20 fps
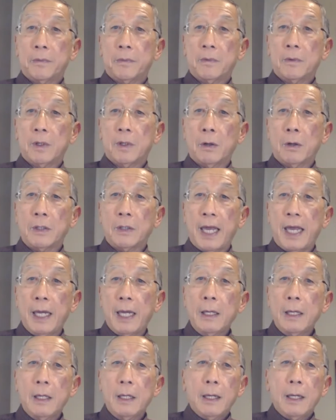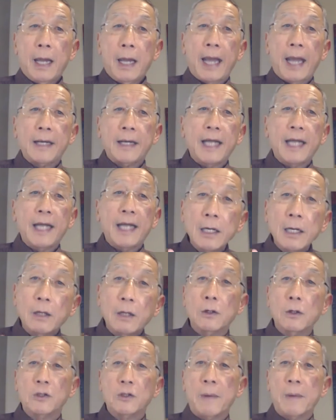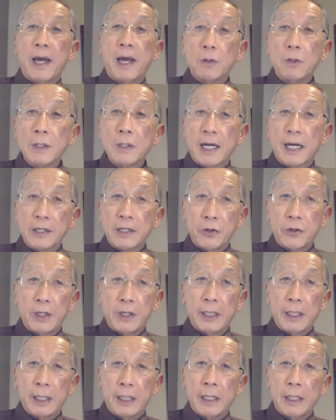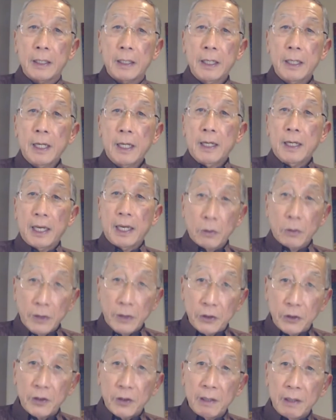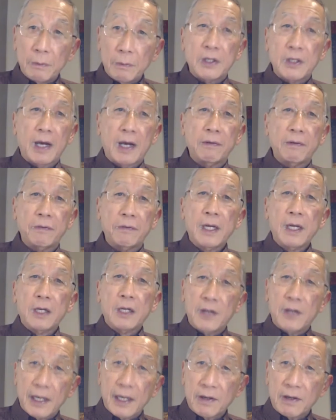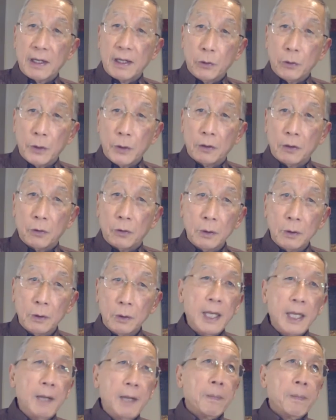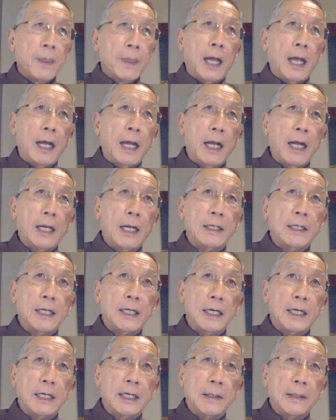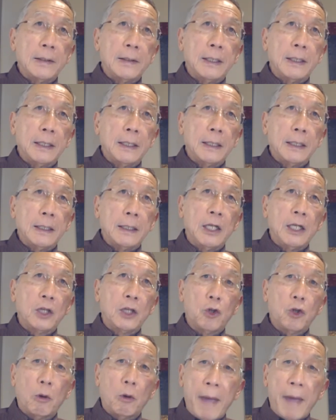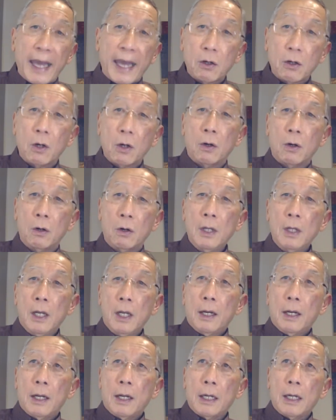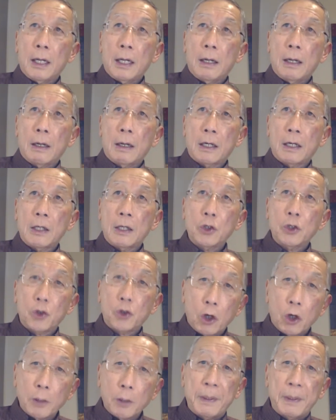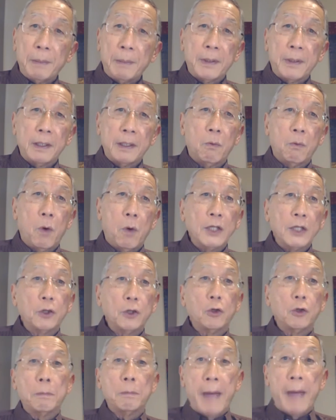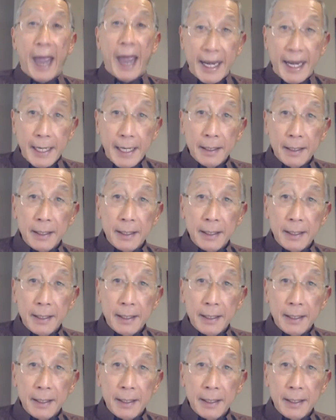Okay, and that includes my own country in Indonesia, which I've just alluded to. The tobacco control people want to ban